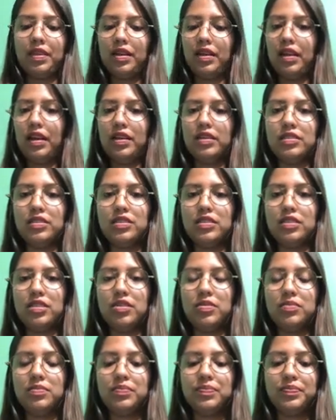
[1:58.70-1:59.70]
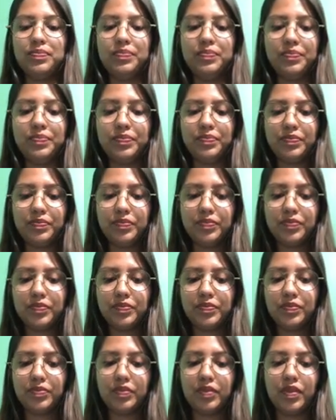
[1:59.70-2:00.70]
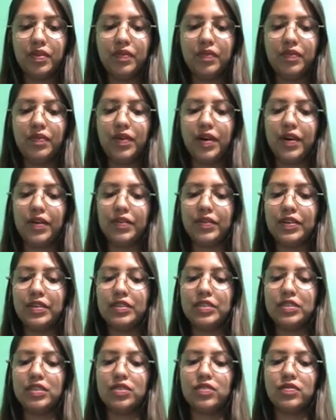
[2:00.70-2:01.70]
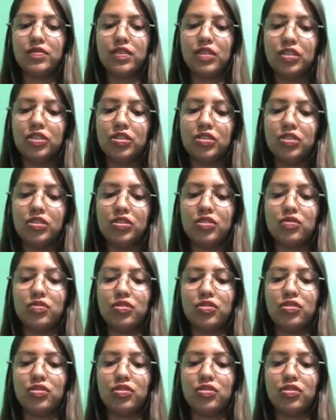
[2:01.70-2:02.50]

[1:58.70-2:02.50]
and some various functions for